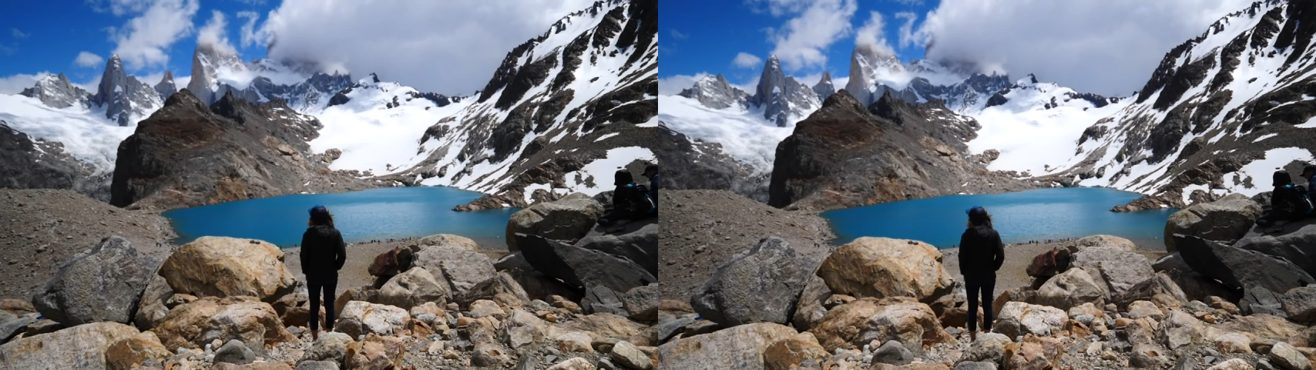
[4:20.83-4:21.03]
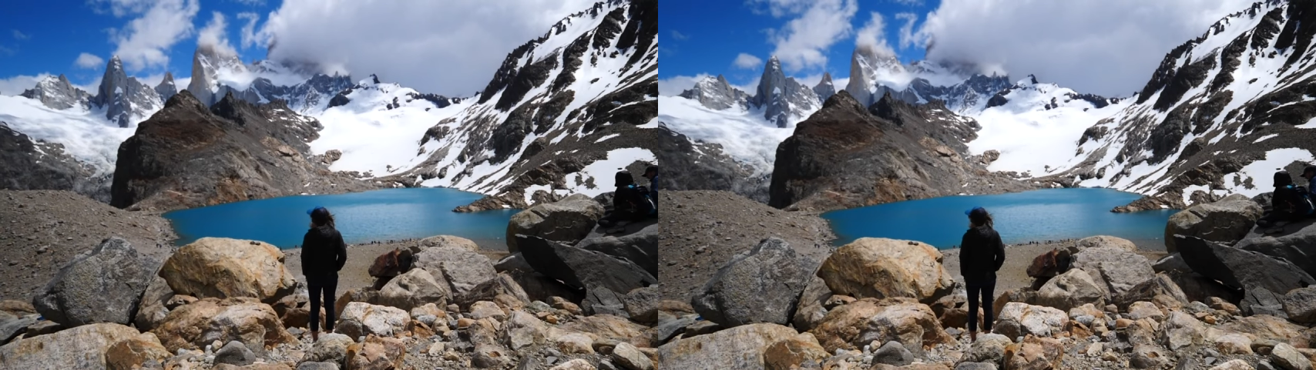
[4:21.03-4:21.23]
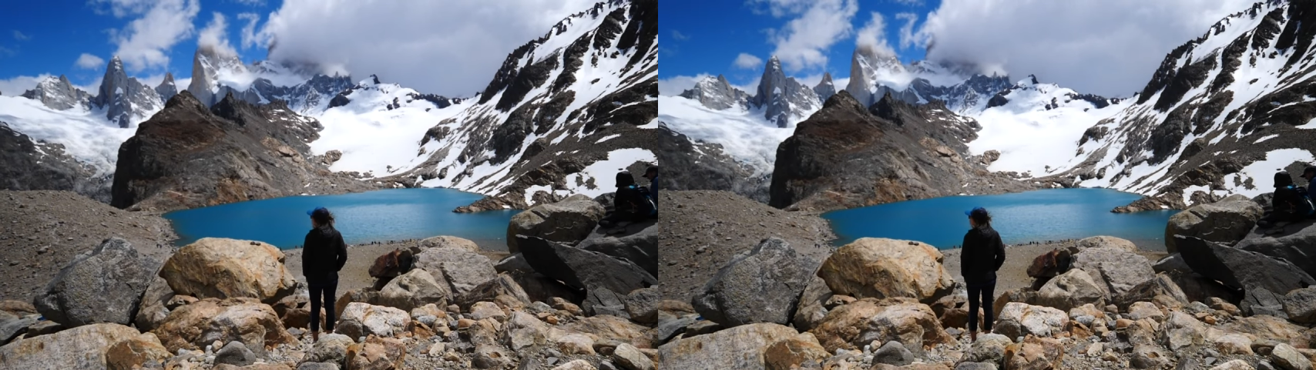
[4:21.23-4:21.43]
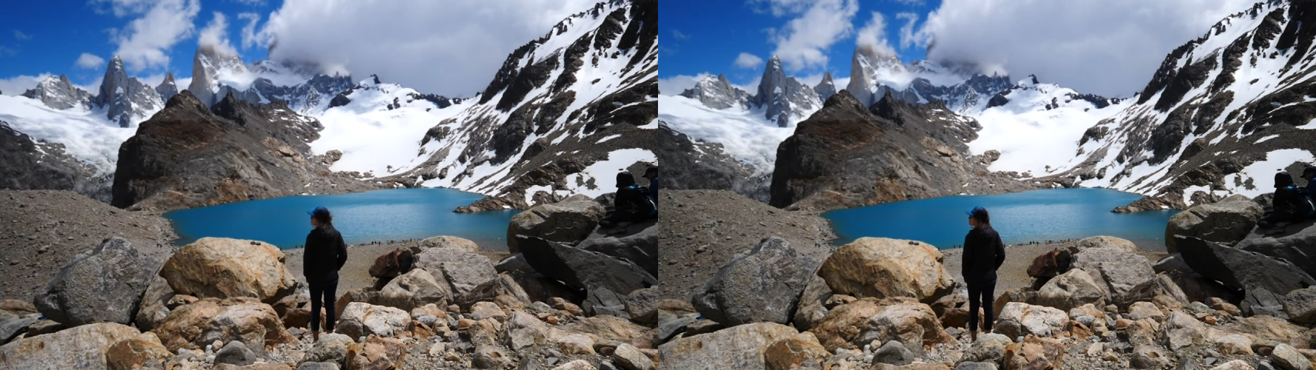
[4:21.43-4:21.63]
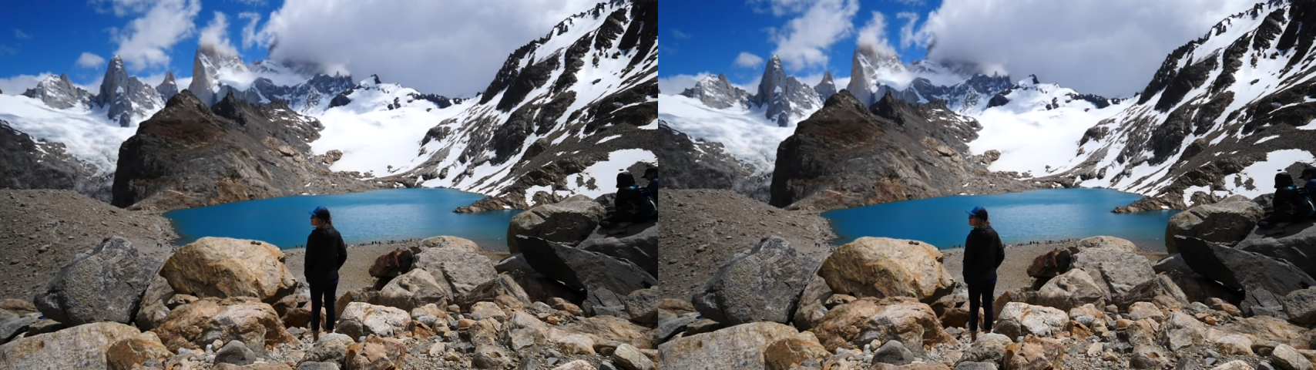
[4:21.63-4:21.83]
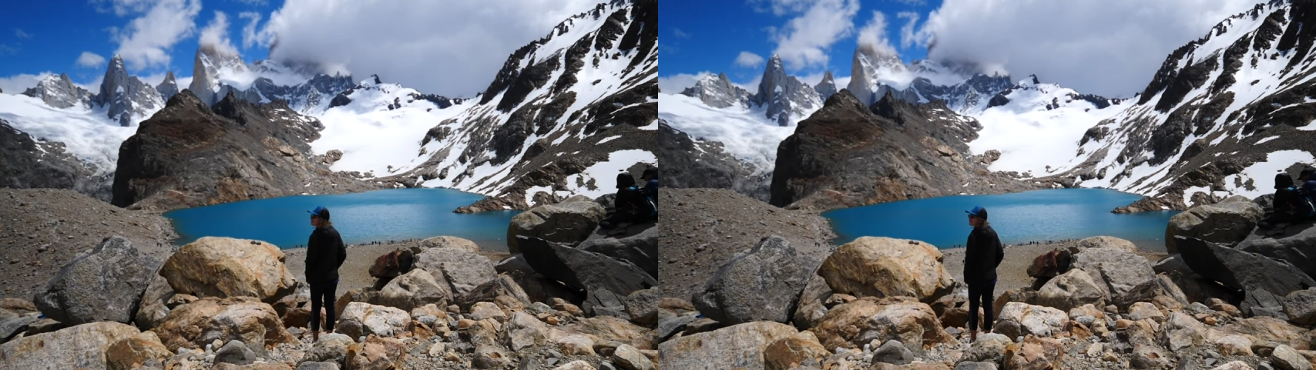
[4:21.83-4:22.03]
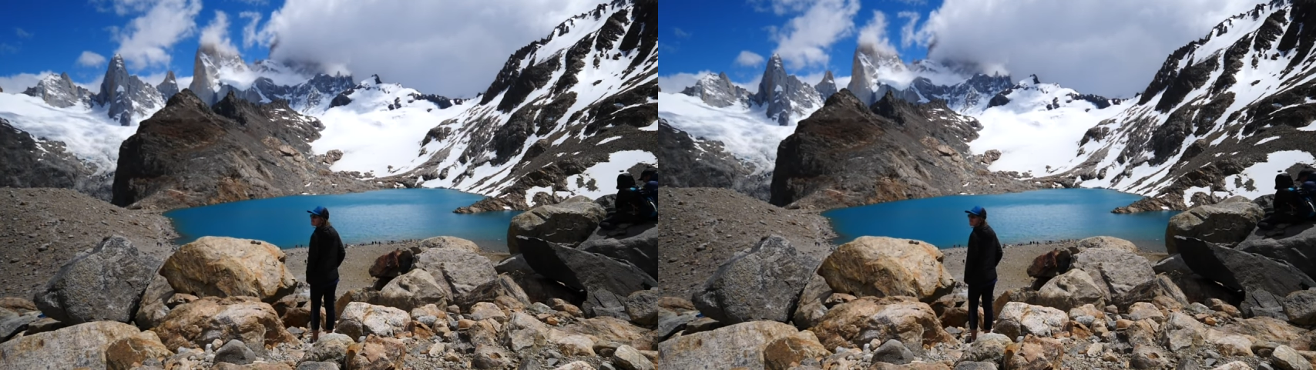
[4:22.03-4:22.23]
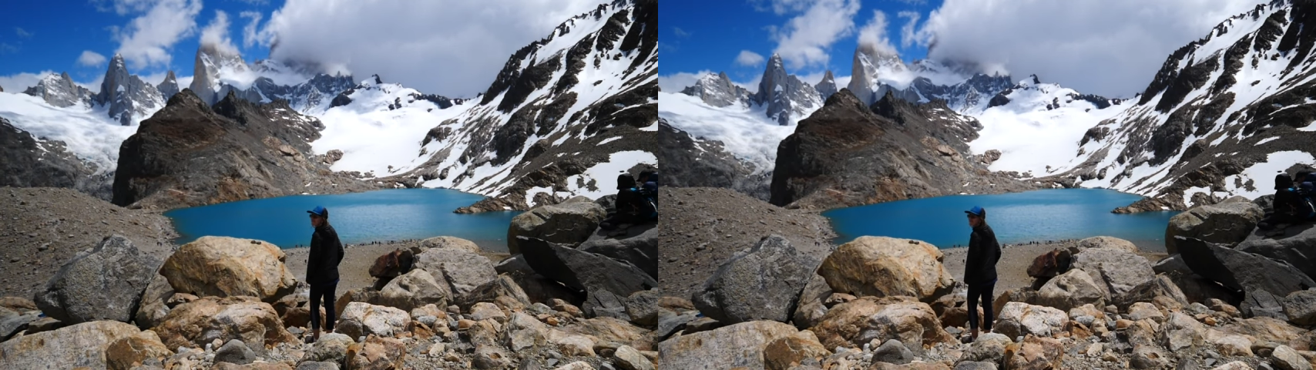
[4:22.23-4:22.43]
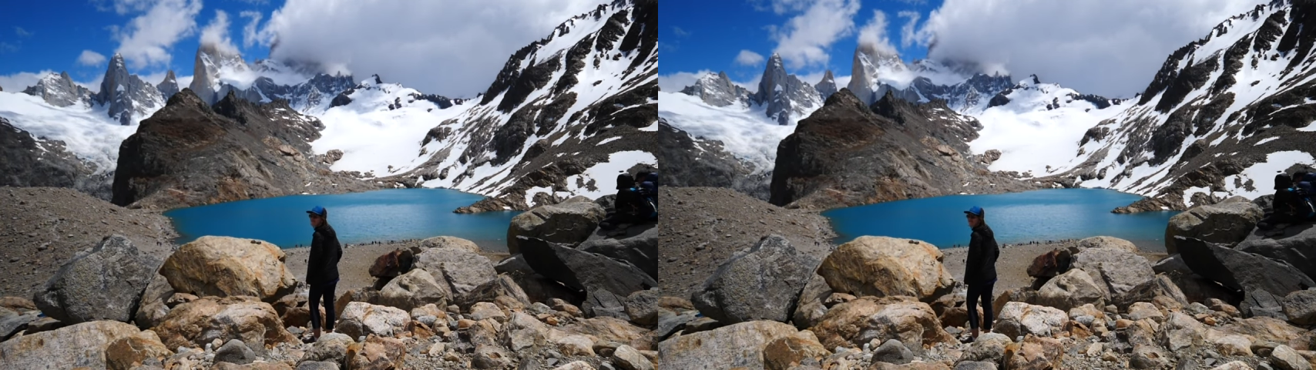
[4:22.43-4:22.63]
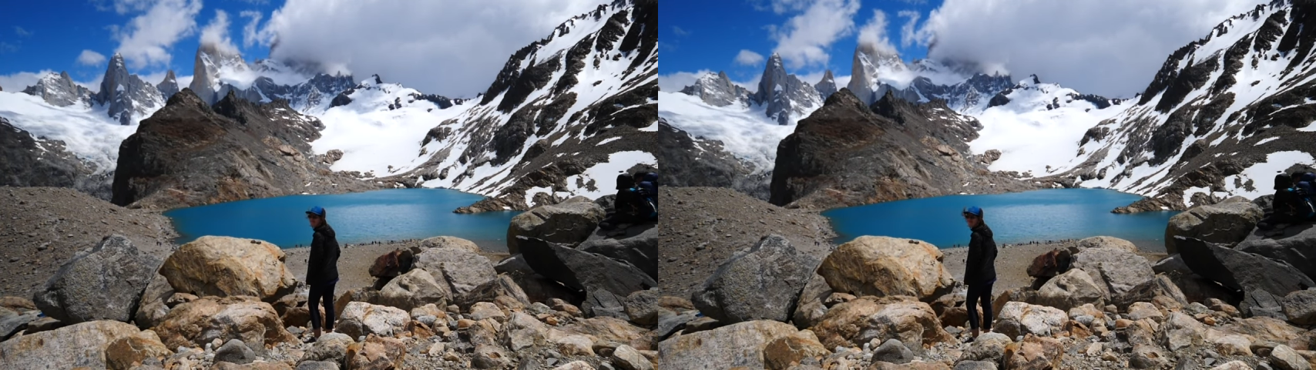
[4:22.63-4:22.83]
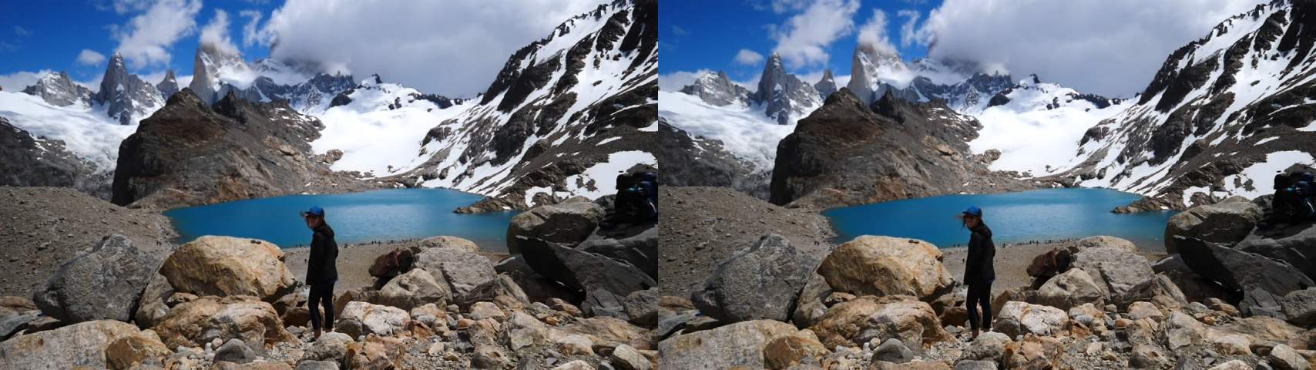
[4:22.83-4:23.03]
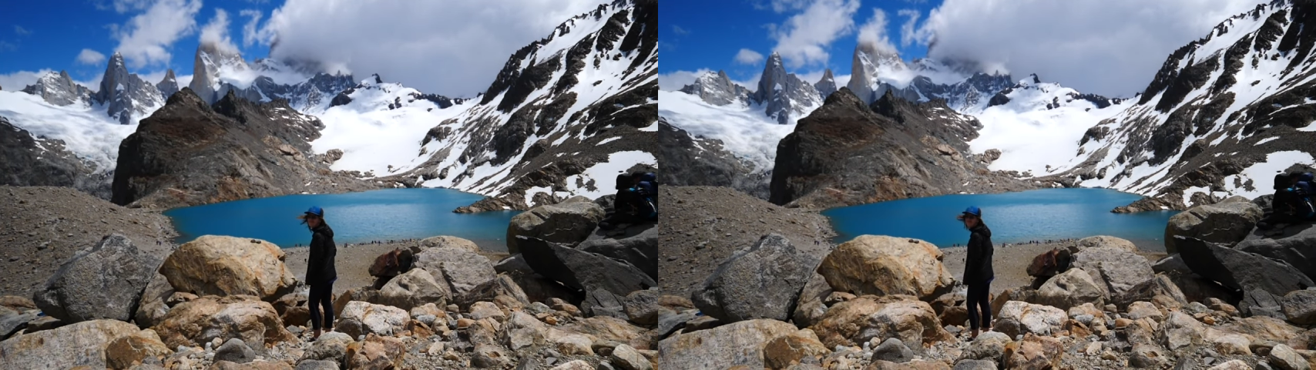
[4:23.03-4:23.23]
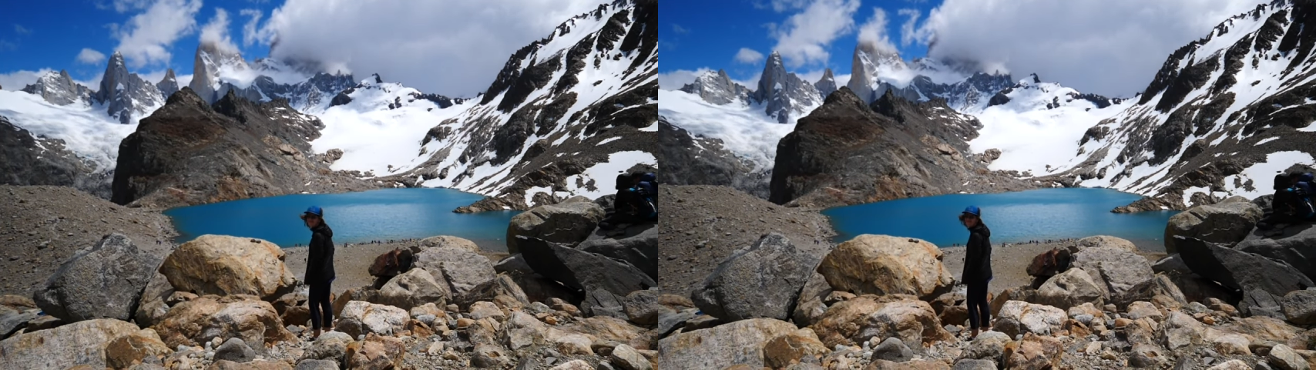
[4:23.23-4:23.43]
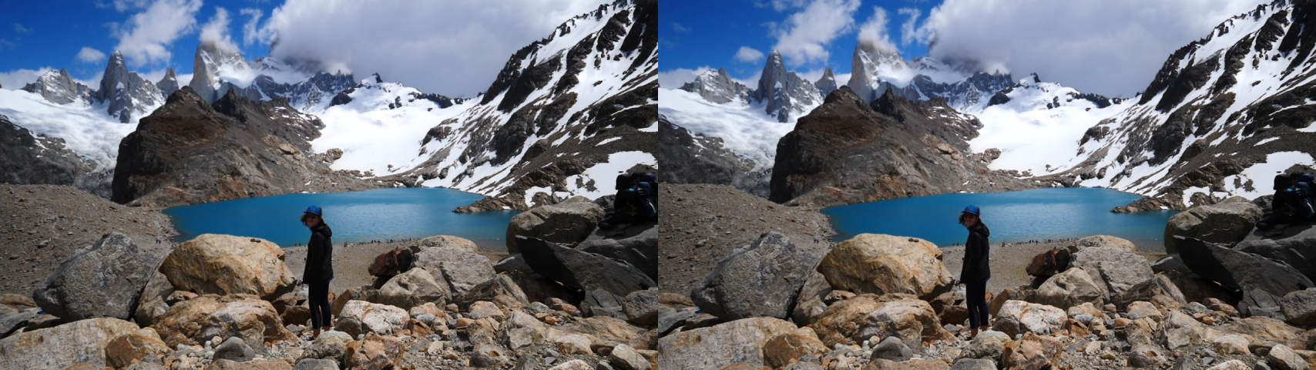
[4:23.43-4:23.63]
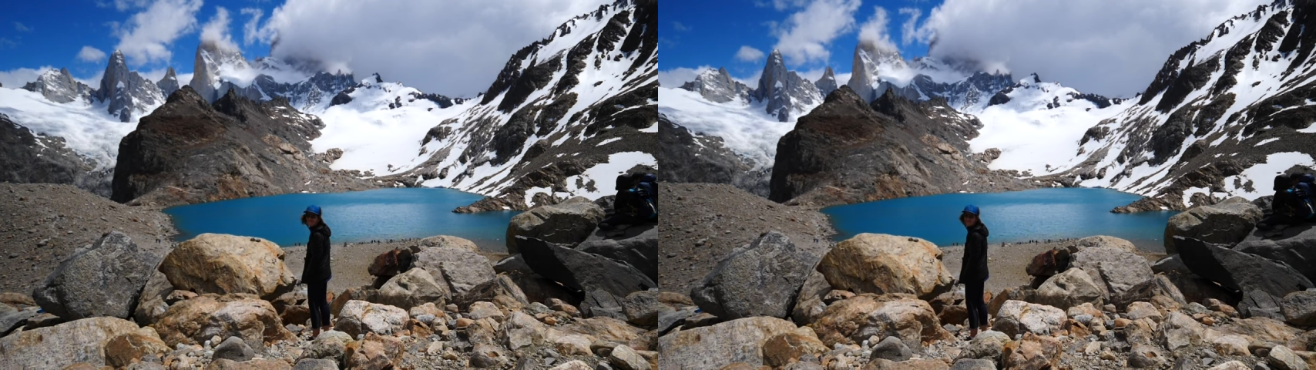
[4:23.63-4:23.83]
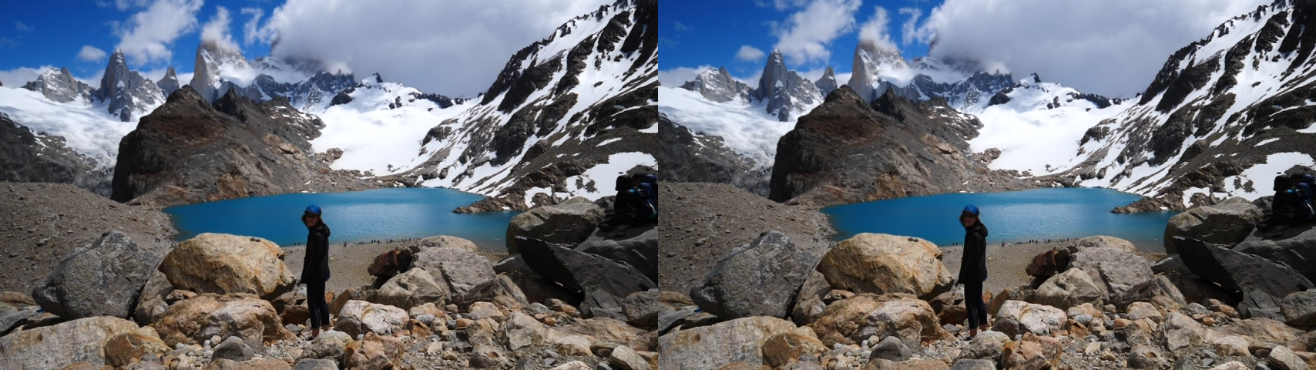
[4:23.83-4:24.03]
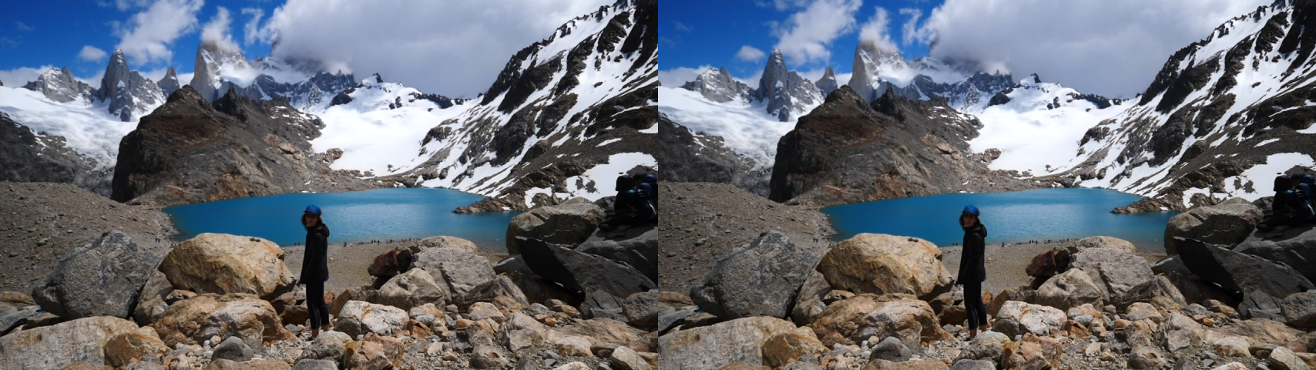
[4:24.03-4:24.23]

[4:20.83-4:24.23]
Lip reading: Nobody's mouth can be seen.